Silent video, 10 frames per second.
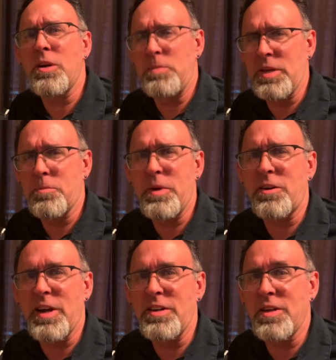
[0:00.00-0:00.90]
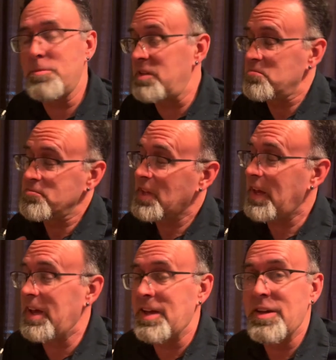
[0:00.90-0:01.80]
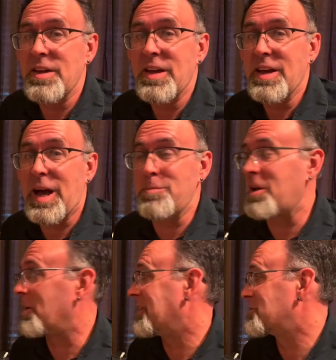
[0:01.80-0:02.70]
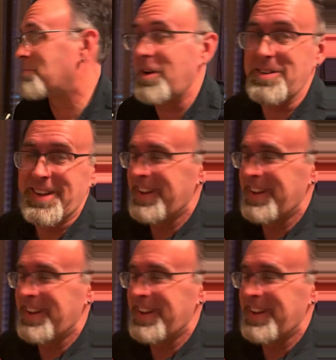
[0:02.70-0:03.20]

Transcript: It'd be a better idea, but hey, I'm not all that smart.